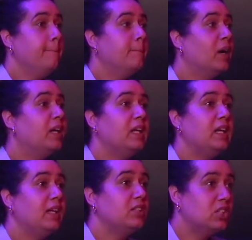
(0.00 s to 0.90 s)
Marketing
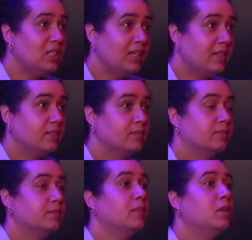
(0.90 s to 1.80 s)
ain't shit,
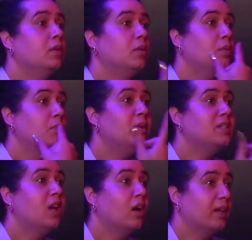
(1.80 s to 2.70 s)
but
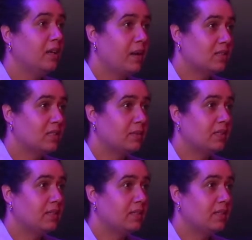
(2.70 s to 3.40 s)
talking about something,